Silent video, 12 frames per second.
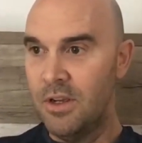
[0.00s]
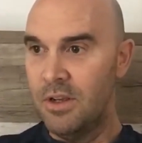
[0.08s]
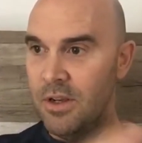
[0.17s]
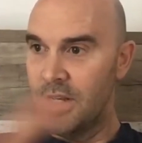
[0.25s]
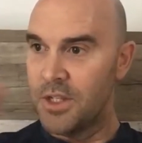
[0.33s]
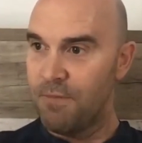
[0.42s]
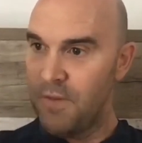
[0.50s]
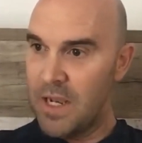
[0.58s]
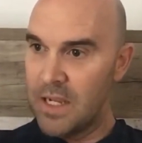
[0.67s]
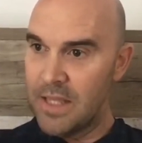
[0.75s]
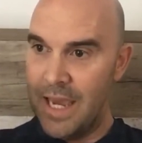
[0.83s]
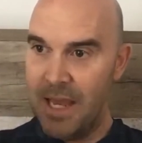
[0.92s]
I
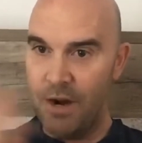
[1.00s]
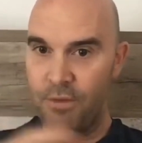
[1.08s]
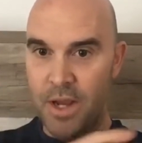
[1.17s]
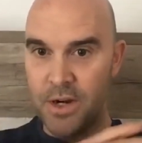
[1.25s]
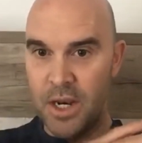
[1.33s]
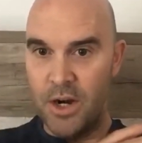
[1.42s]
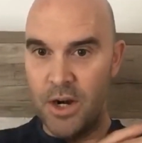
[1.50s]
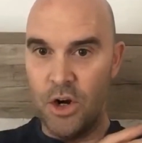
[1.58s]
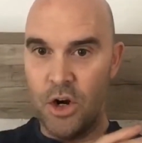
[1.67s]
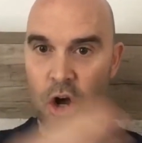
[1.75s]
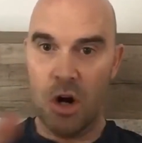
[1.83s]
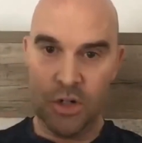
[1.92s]
flung the head around and
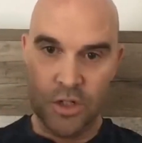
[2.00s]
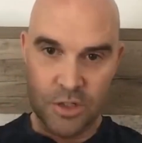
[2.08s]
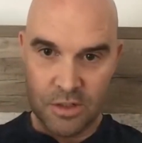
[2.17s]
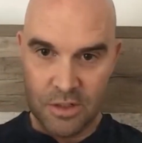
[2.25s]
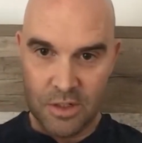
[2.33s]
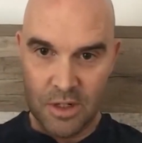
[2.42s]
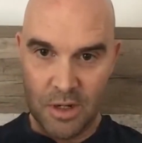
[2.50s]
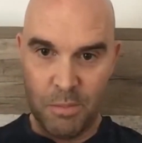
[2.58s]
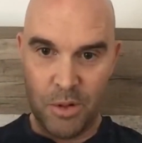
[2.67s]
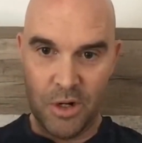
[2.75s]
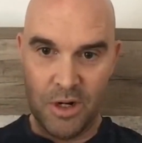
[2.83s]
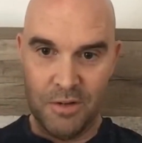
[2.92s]
knocked a
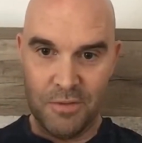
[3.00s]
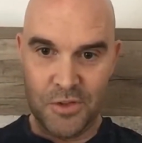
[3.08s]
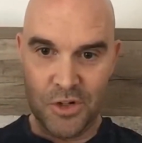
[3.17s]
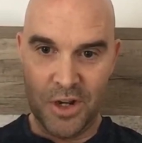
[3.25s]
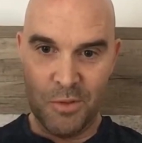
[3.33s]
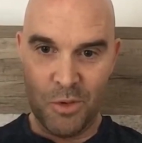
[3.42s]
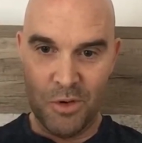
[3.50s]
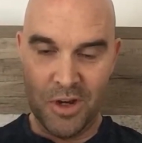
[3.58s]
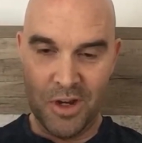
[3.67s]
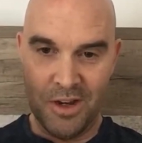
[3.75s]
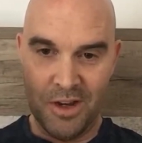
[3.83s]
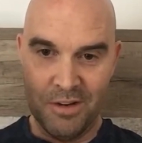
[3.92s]
bottle of Johnny
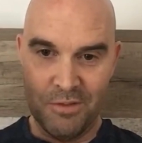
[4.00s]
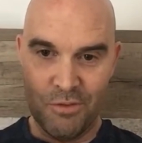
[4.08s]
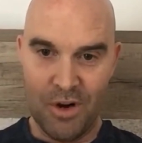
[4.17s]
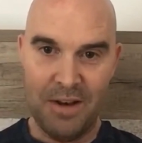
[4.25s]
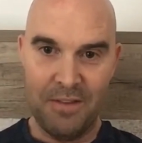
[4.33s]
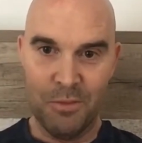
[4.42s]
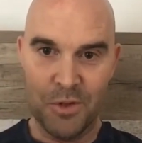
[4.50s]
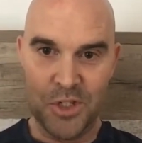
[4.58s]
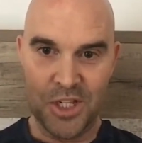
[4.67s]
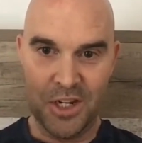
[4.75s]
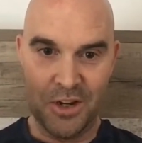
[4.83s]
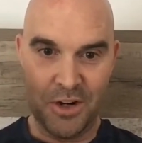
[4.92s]
Walker Red that was
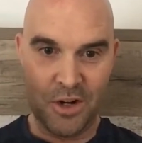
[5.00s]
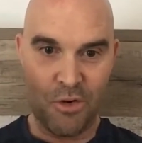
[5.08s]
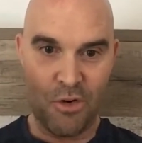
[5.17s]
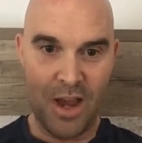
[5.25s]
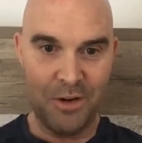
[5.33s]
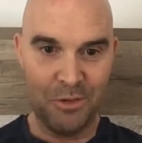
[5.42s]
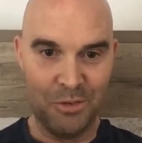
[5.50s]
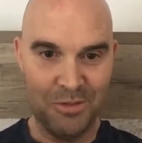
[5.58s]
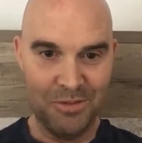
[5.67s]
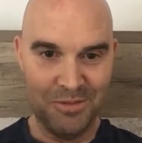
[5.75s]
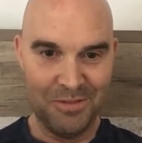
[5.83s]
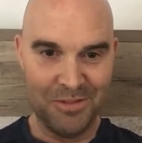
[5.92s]
sitting on a cradle
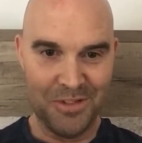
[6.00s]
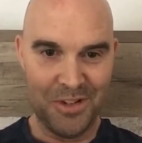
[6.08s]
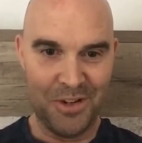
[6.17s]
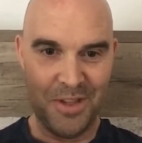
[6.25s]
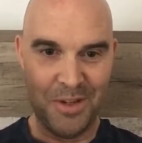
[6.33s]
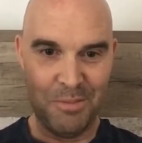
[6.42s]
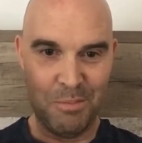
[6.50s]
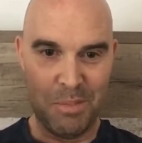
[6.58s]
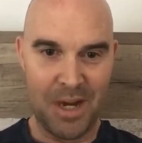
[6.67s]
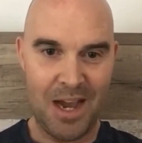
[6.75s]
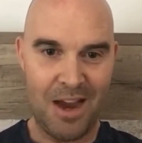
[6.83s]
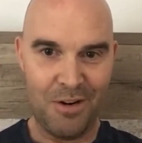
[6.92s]
on the
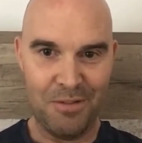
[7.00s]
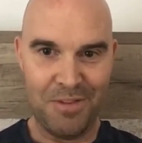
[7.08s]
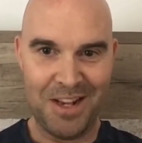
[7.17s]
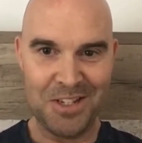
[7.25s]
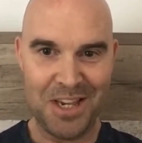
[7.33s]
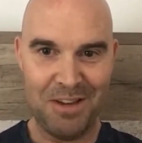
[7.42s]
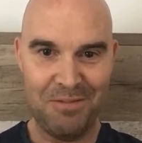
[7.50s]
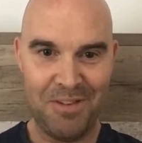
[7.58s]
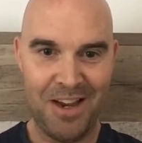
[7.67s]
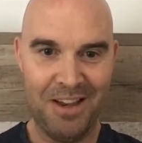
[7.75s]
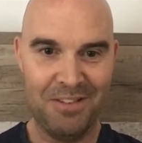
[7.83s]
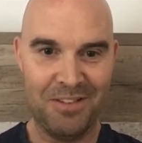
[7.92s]
bar of Hans
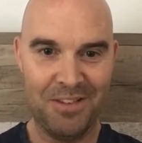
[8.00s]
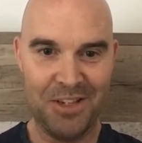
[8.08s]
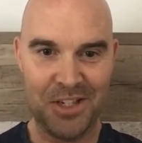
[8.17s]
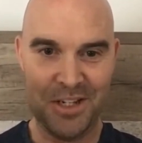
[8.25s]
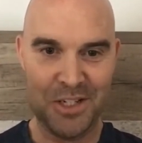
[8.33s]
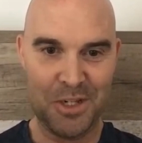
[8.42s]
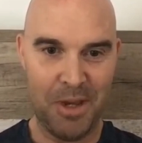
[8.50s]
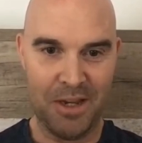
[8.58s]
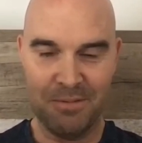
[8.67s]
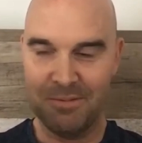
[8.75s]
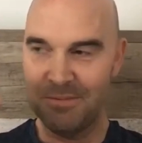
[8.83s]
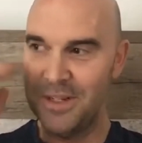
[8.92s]
Cafe. This thing's about,
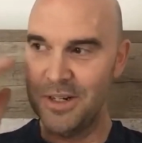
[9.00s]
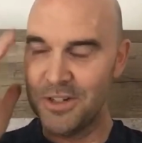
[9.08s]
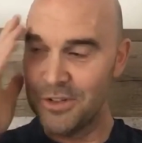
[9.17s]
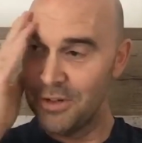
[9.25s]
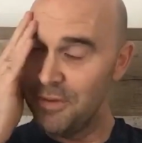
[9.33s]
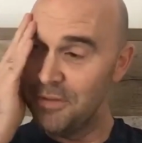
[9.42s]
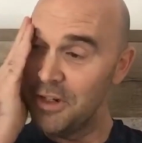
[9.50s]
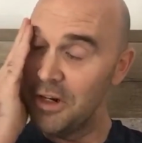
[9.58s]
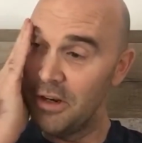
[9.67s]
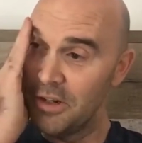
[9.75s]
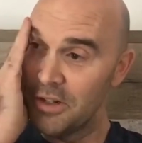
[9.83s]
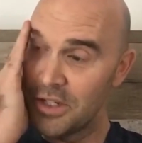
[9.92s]

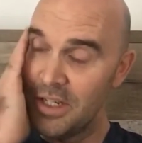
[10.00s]
$250.